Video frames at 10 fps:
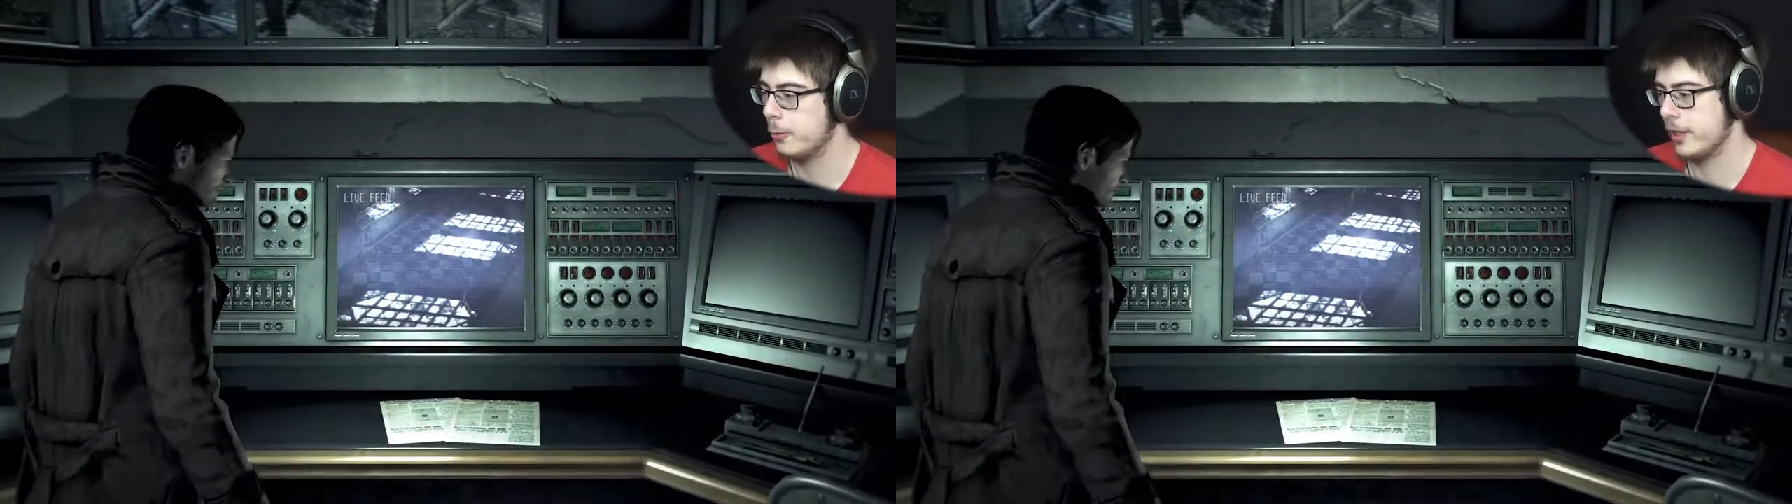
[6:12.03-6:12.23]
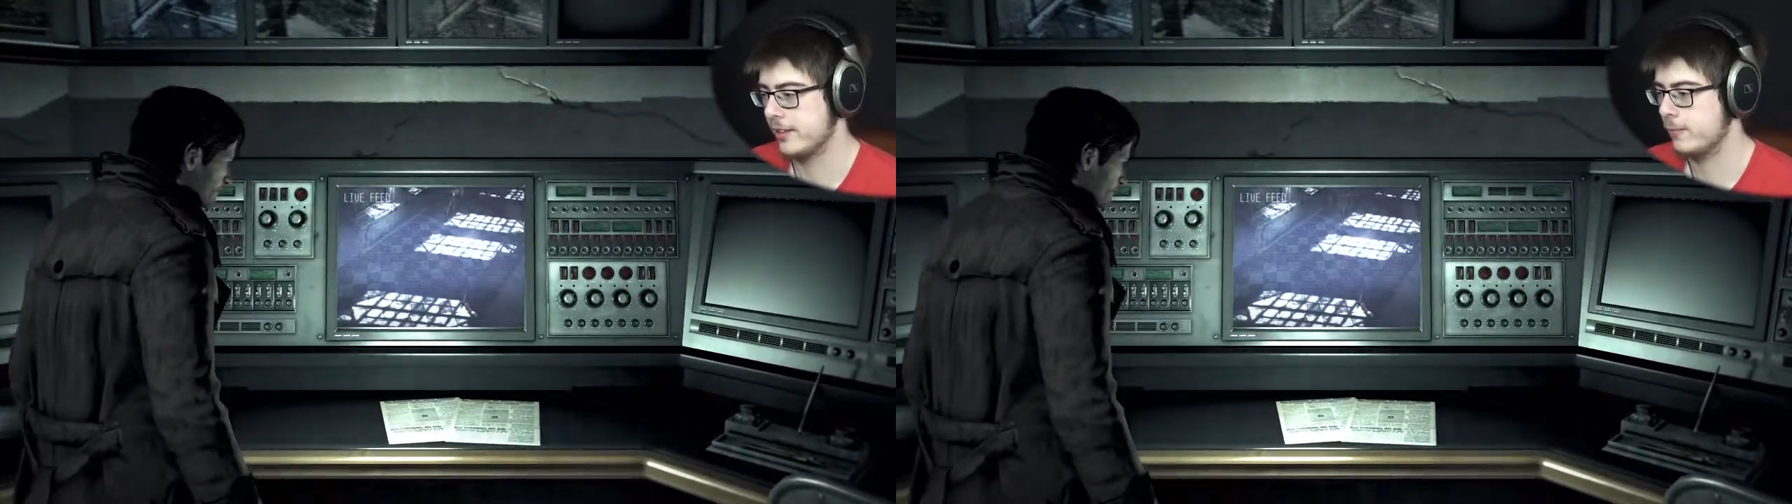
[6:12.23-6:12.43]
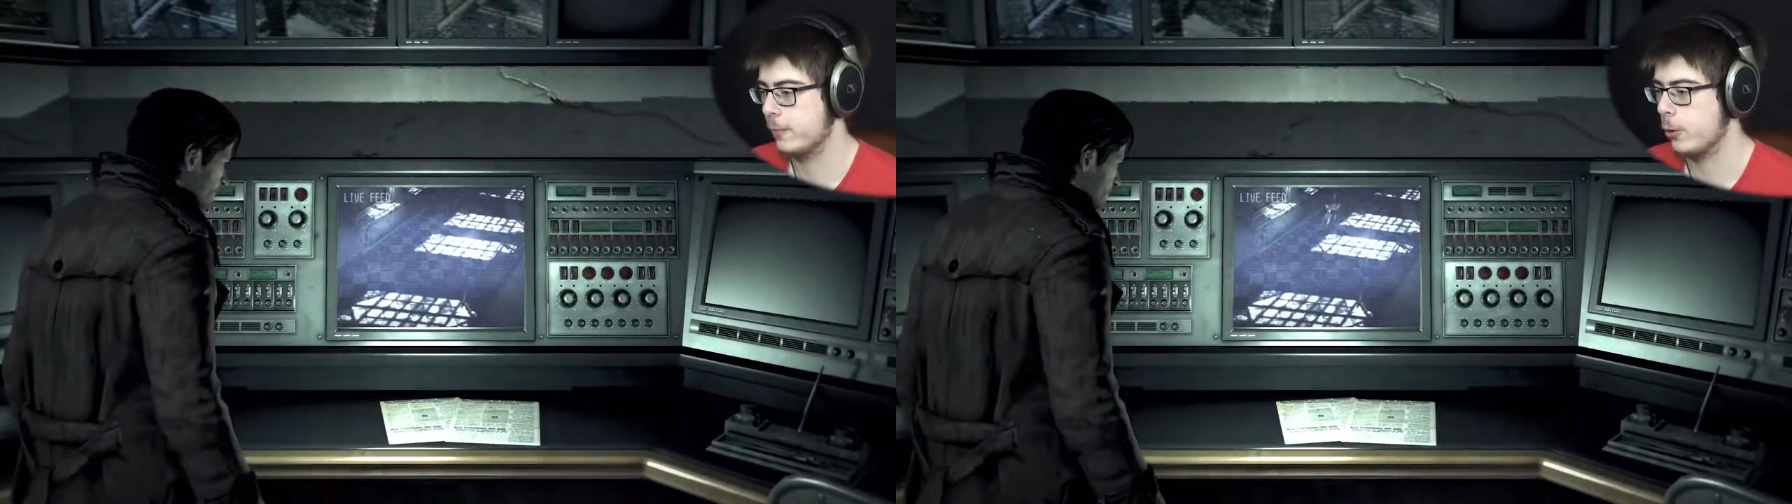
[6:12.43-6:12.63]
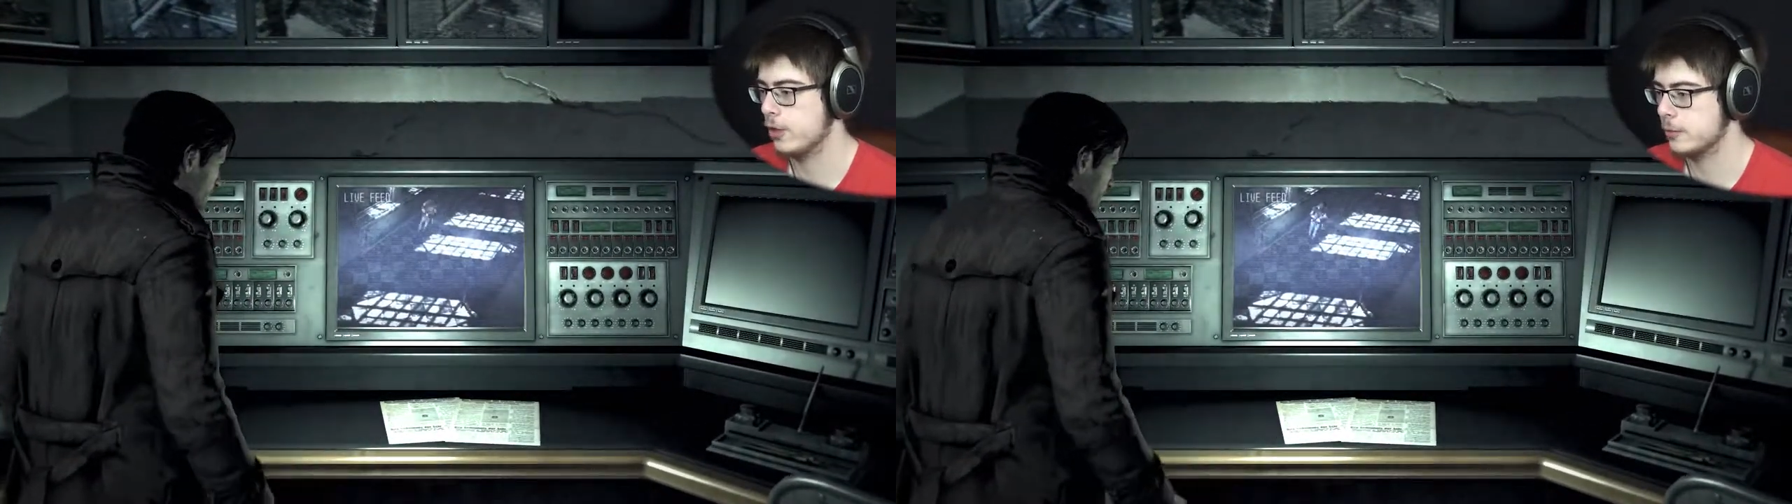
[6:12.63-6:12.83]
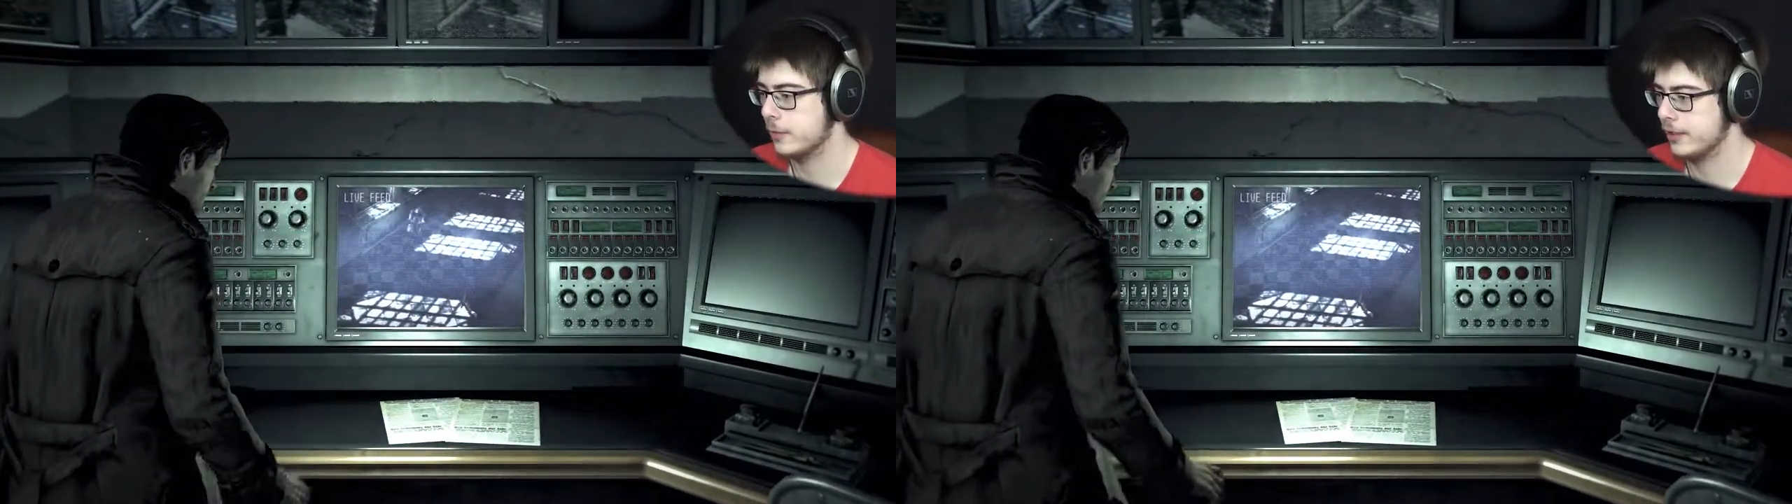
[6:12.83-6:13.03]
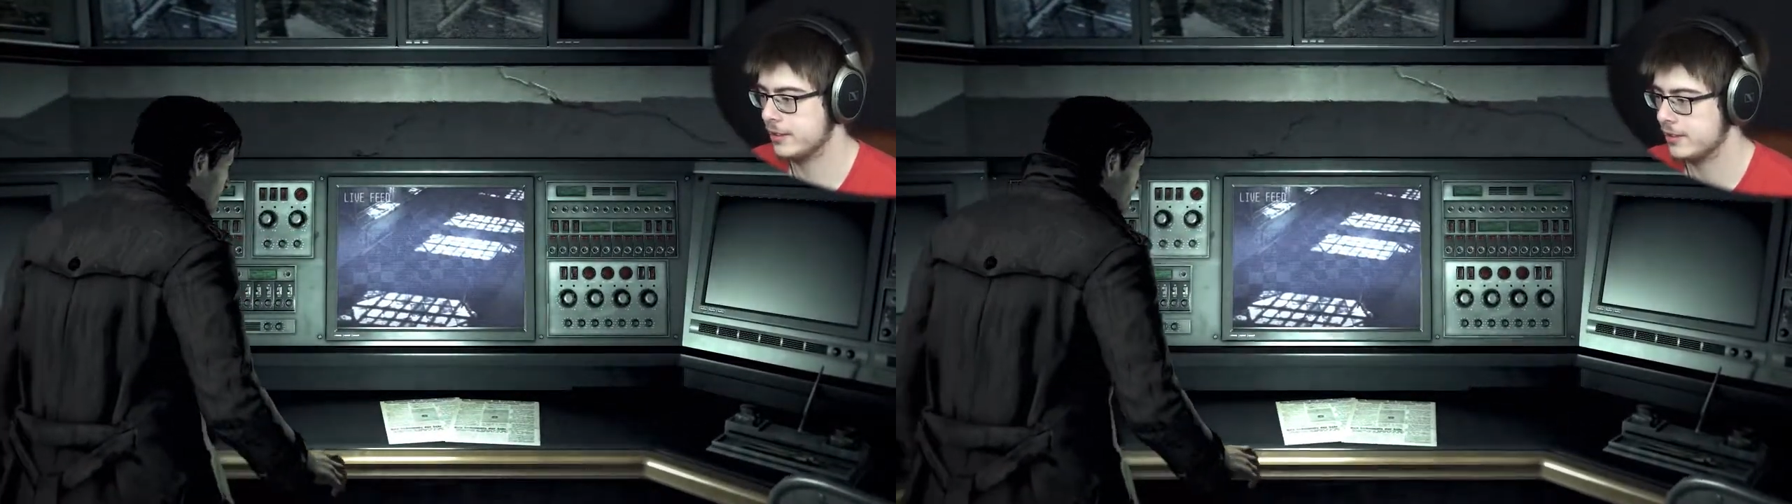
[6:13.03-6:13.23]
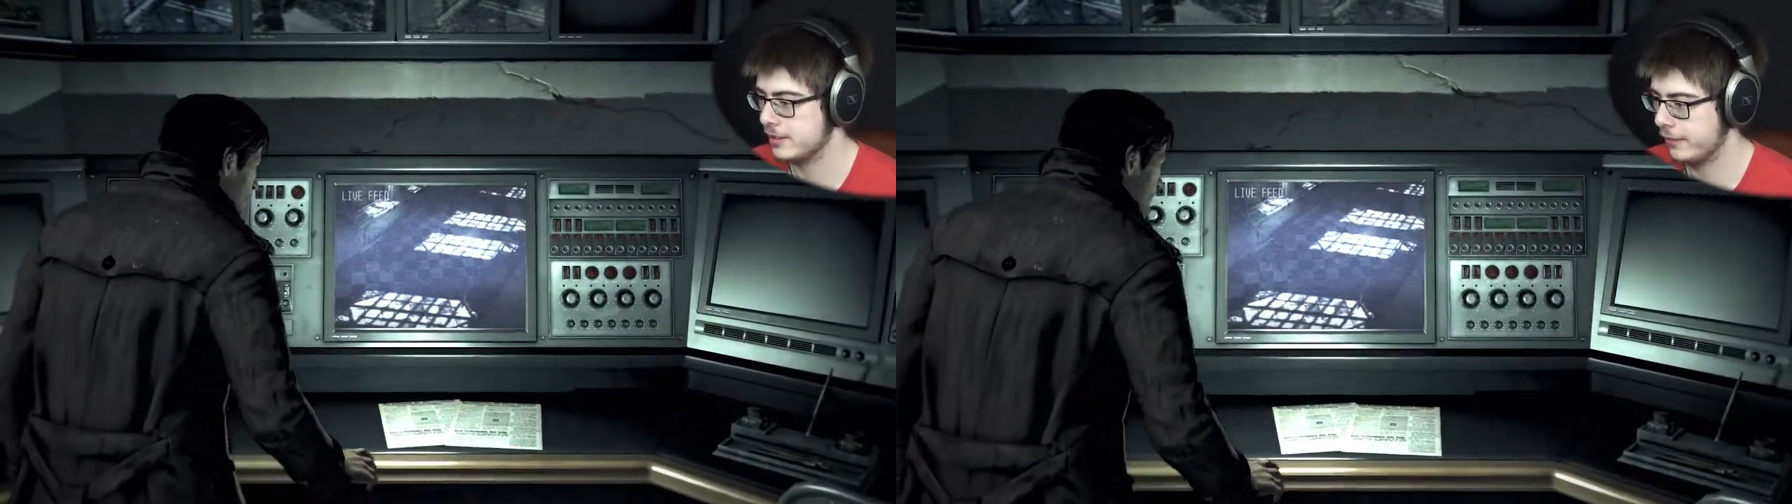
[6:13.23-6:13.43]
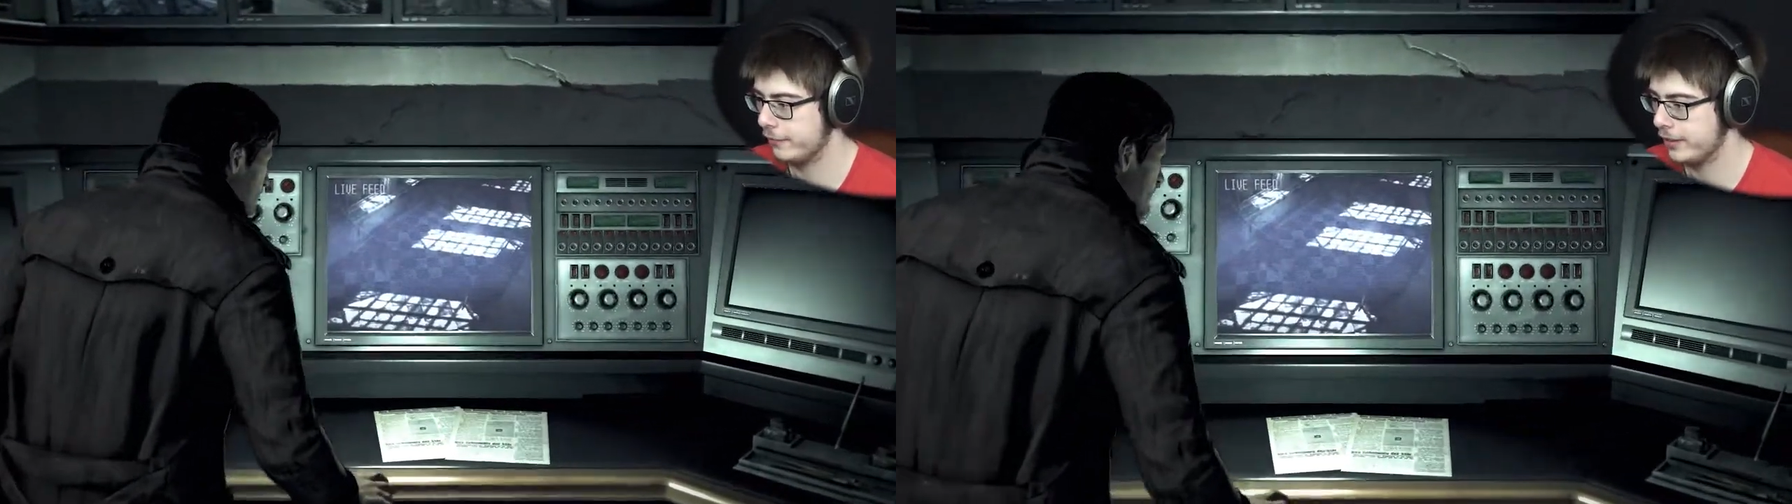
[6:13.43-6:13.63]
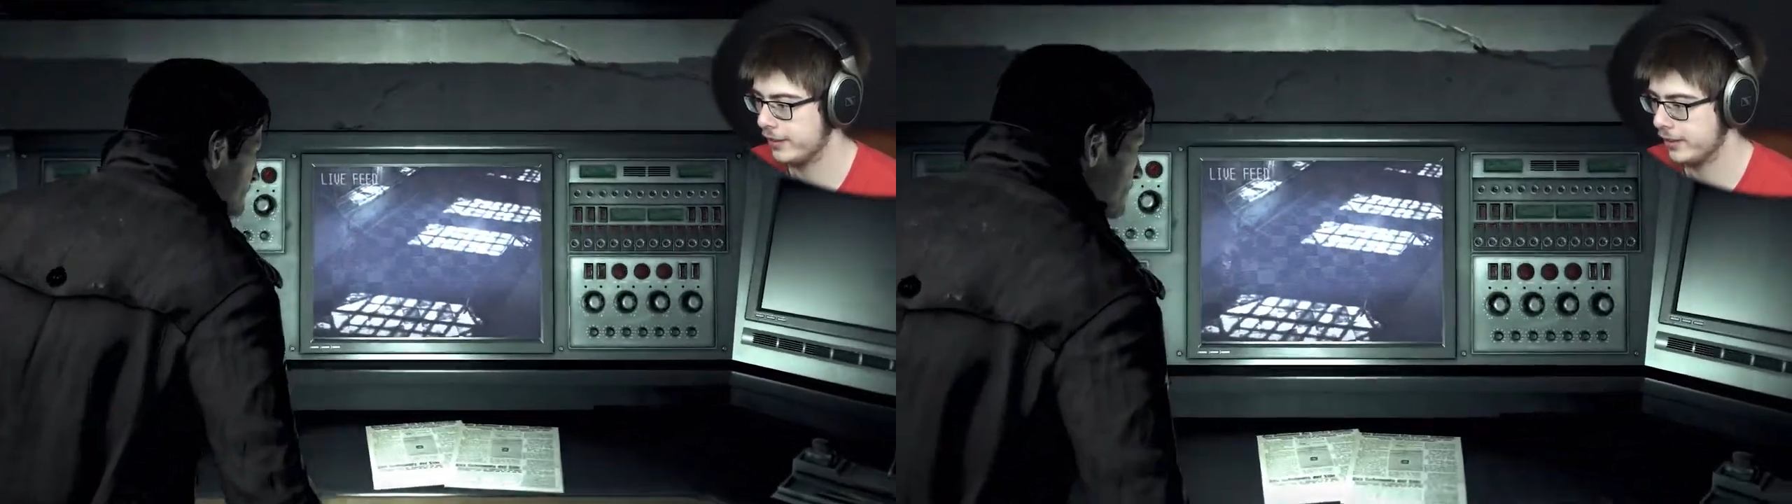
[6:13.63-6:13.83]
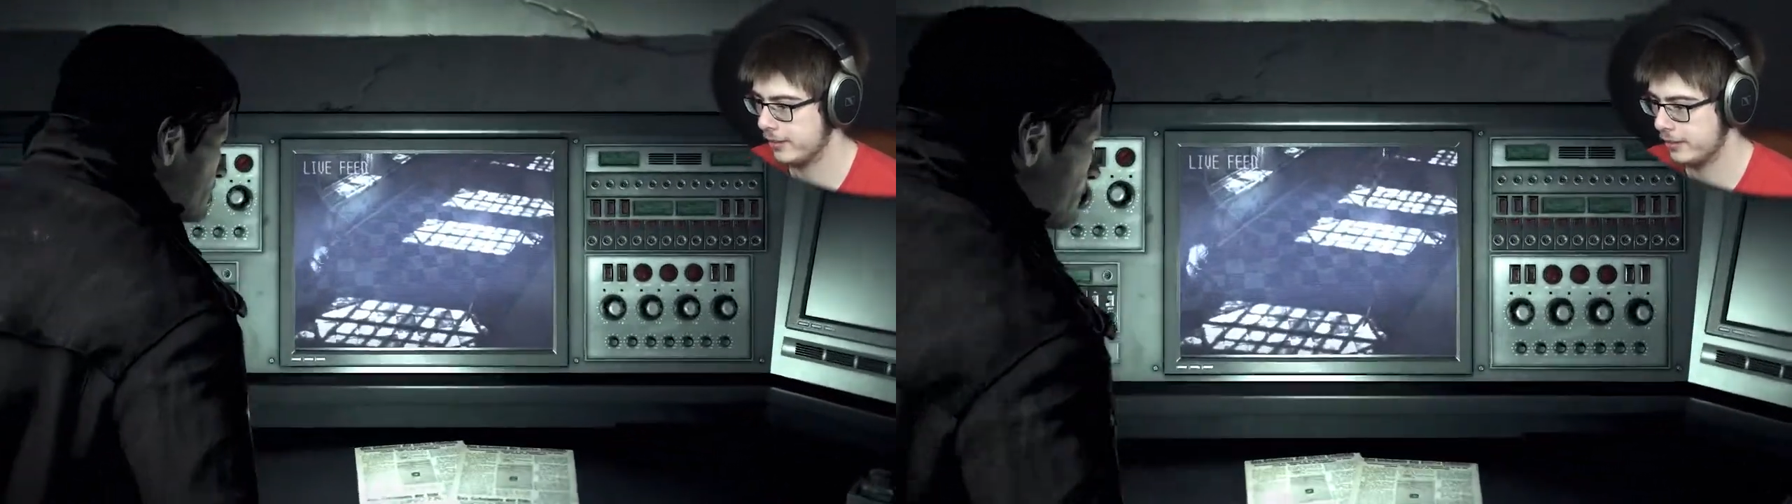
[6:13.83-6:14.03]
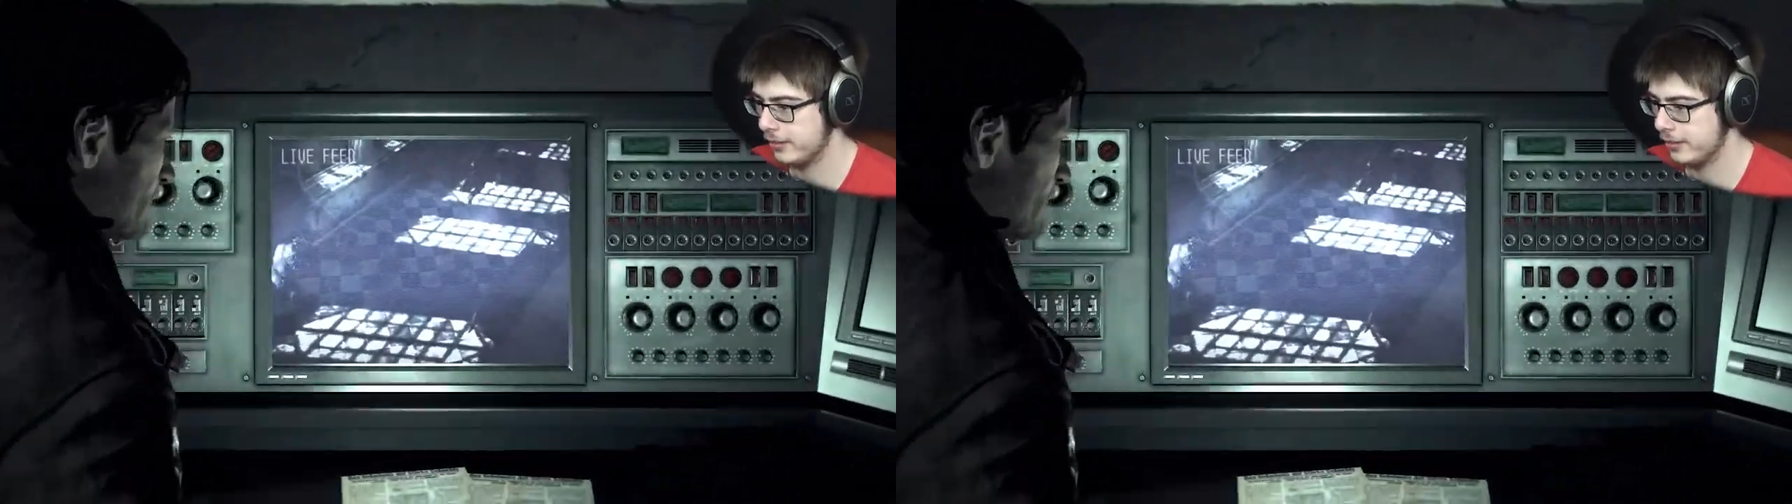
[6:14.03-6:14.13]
boy, of course we're gonna see something that